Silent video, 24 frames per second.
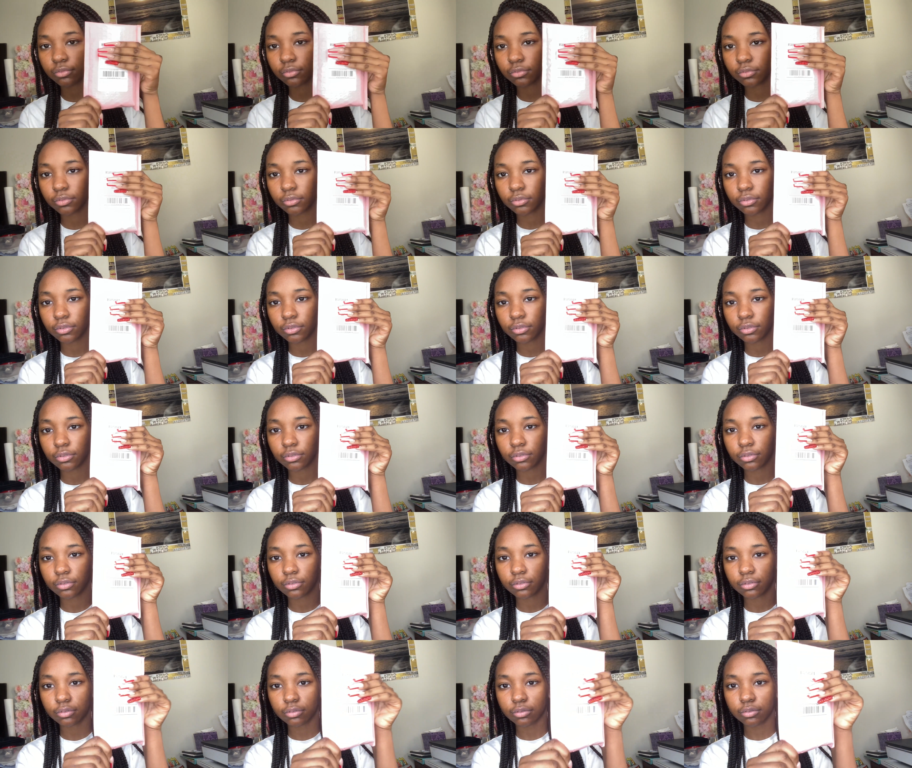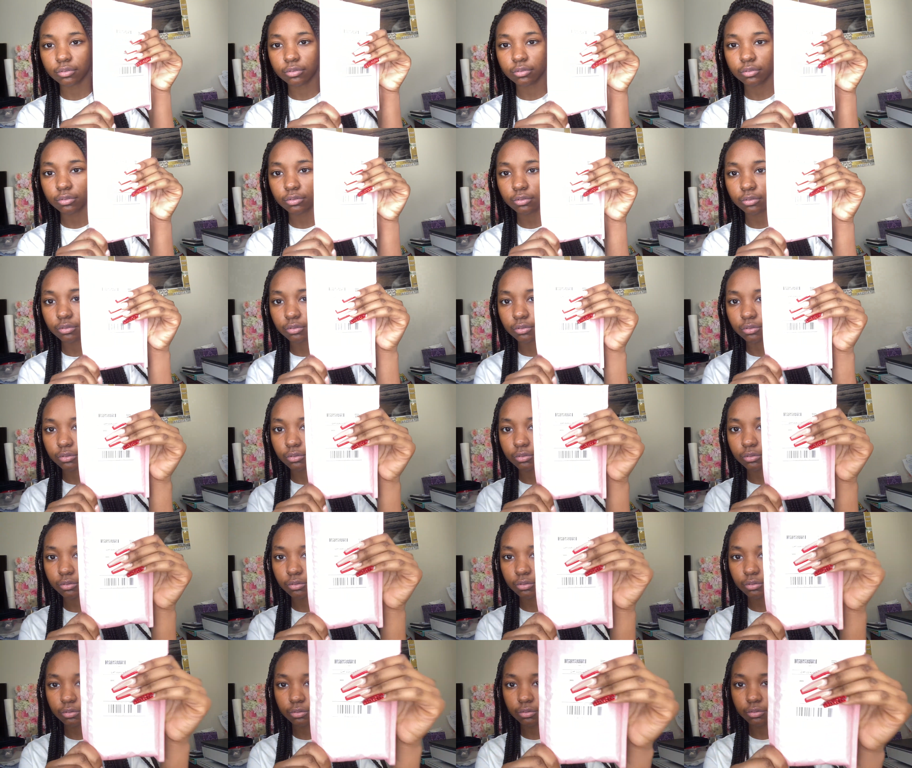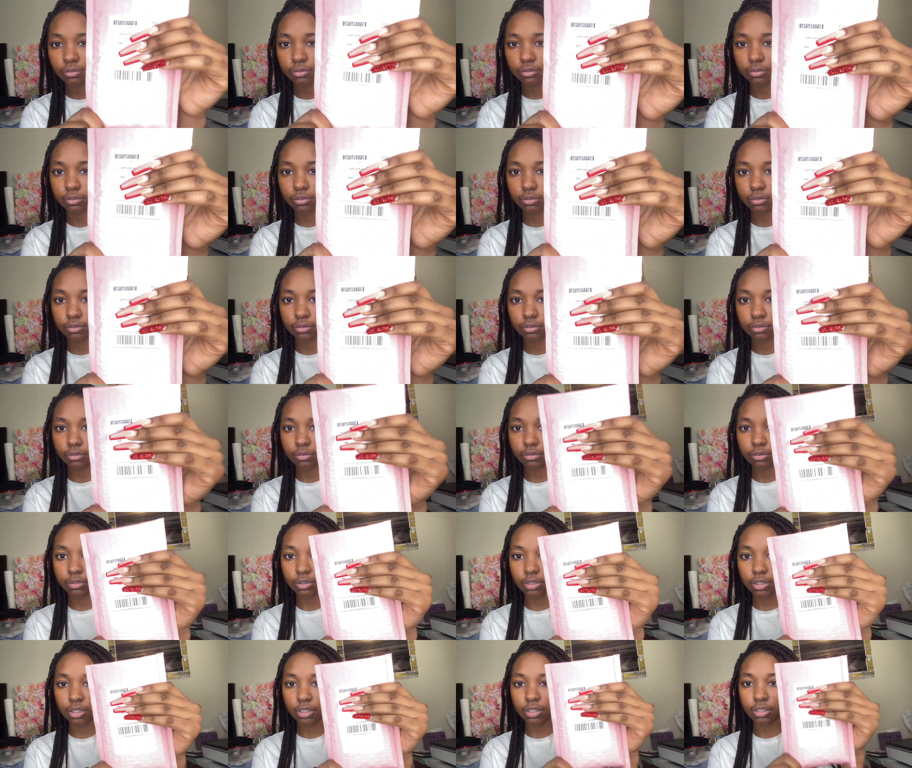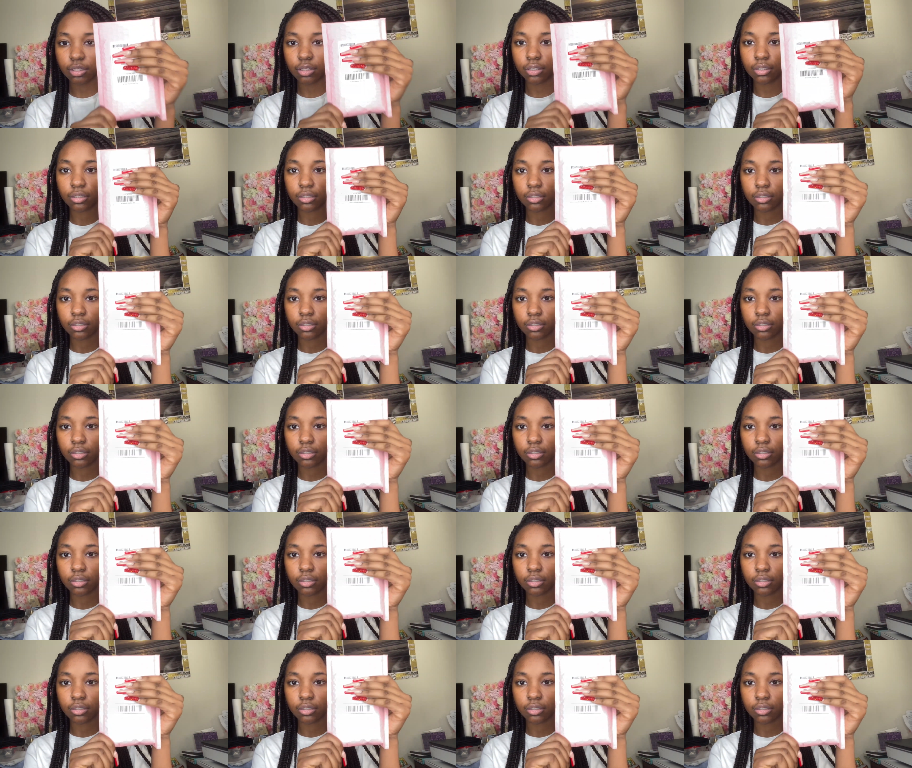No one is speaking in this clip.